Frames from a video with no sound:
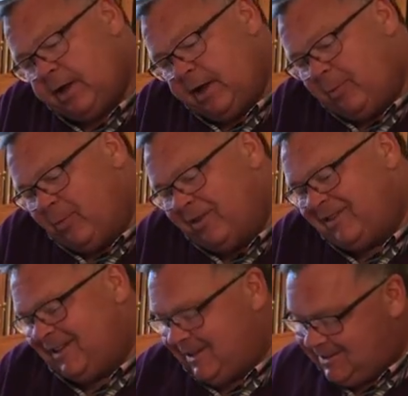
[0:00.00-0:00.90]
time
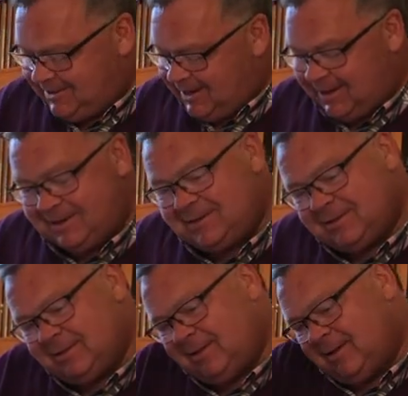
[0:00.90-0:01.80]
with these days
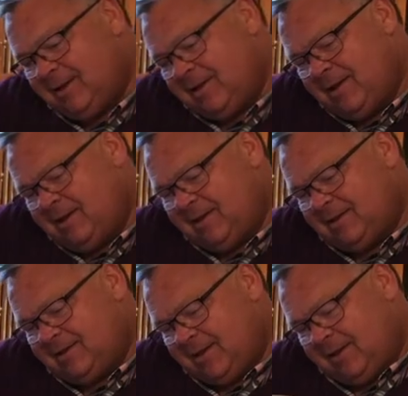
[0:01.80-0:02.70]

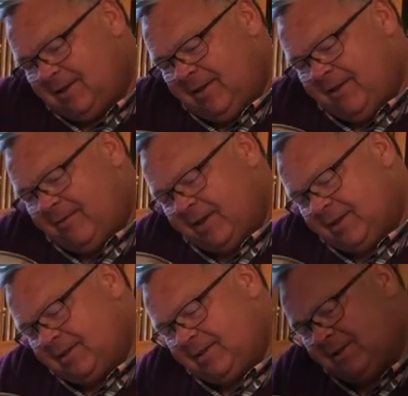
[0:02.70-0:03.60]
is going to love
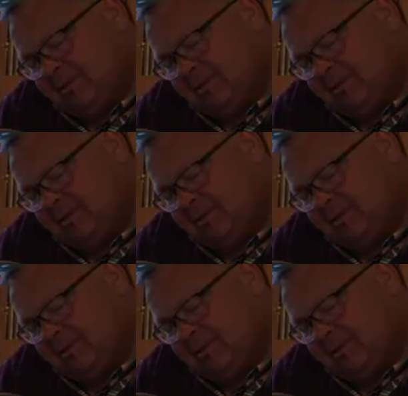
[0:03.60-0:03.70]
this.